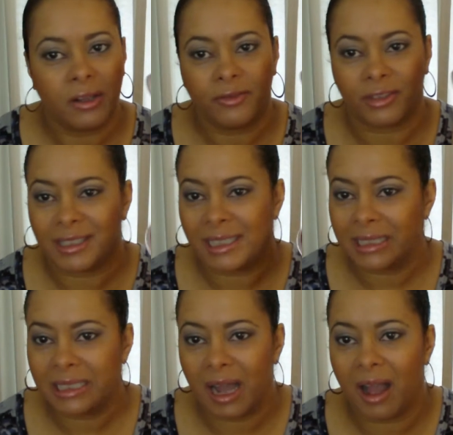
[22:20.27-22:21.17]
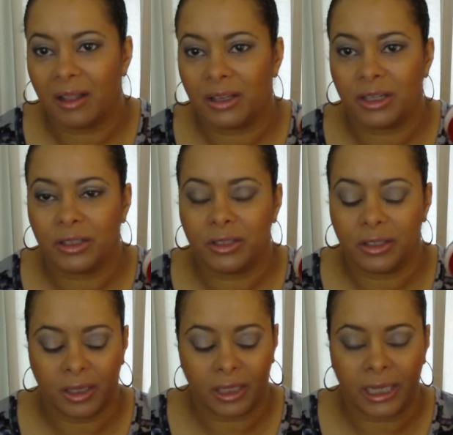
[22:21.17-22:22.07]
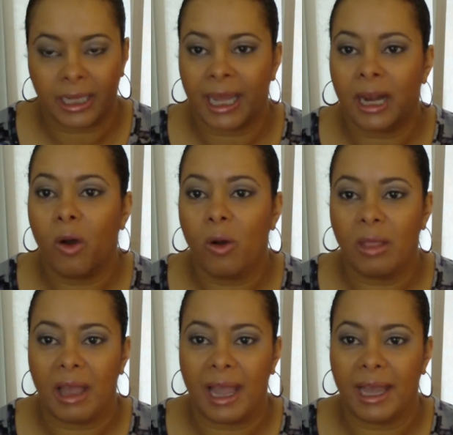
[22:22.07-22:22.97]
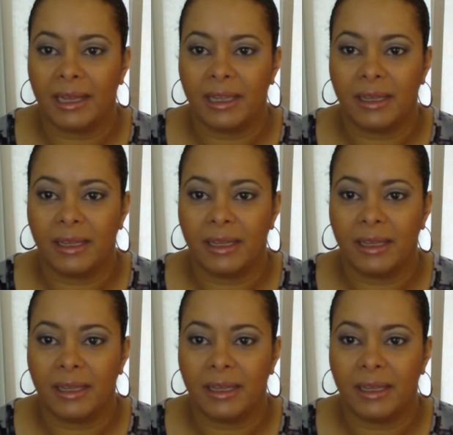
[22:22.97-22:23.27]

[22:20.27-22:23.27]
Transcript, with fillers: for $60, you get a whole lot.